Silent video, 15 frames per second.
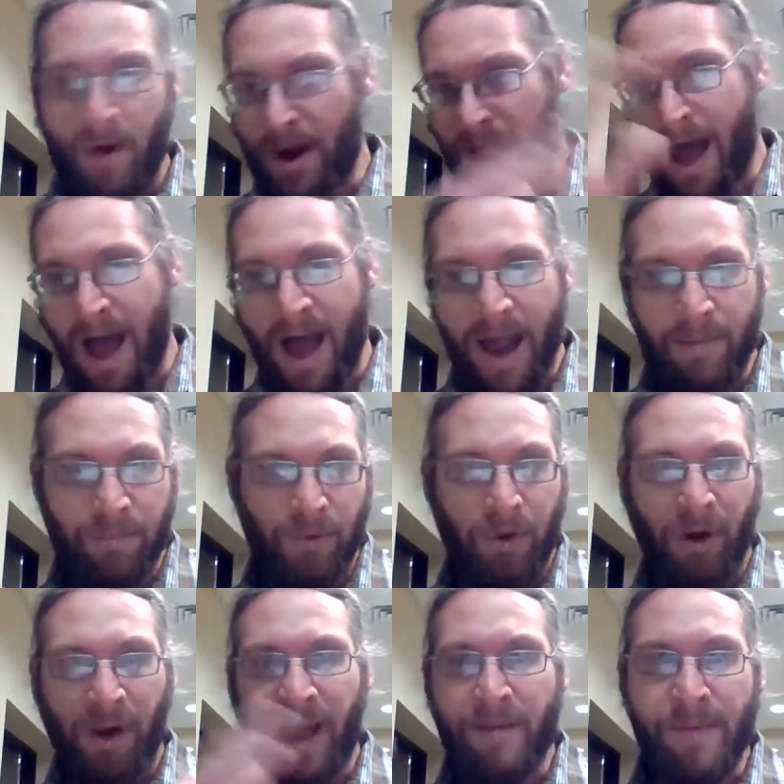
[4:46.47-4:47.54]
on high
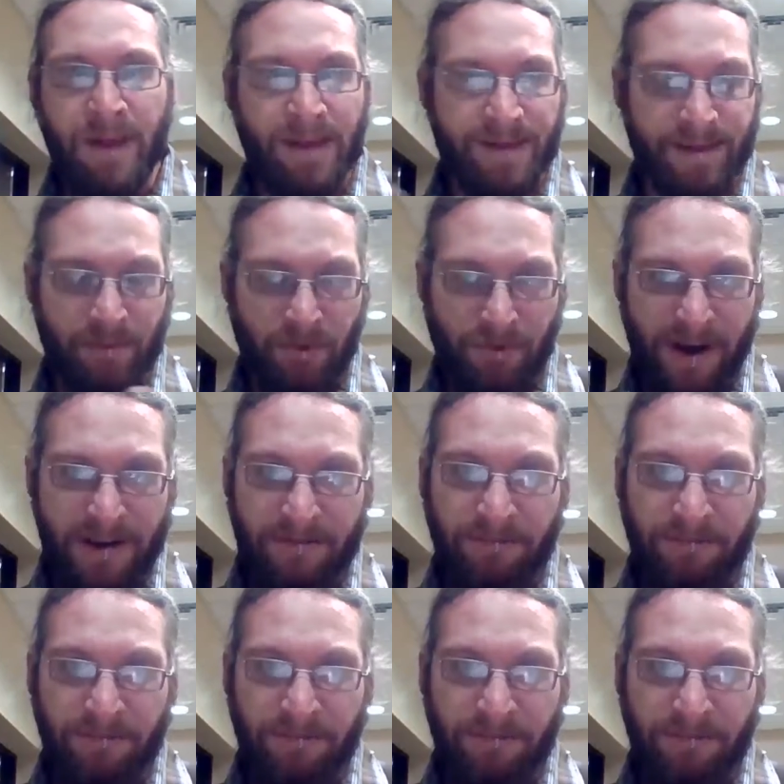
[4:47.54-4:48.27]
proclaiming some great